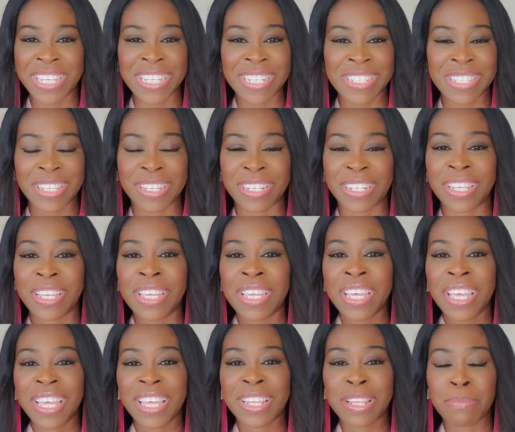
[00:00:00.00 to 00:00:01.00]
eaten,
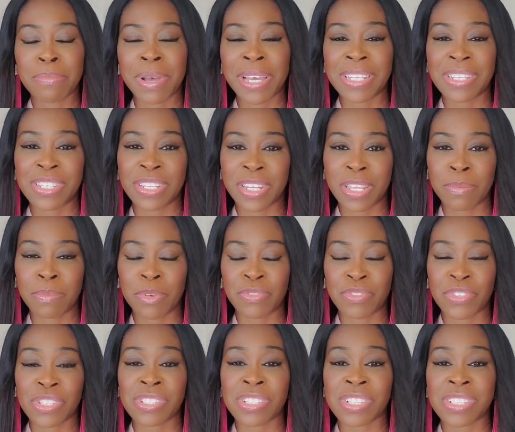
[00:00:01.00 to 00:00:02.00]
in the mighty name
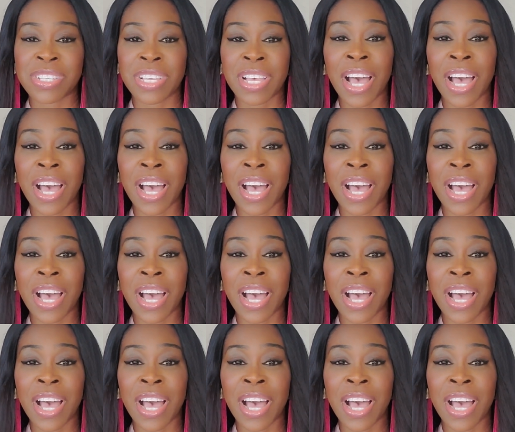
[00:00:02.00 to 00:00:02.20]
of Jesus.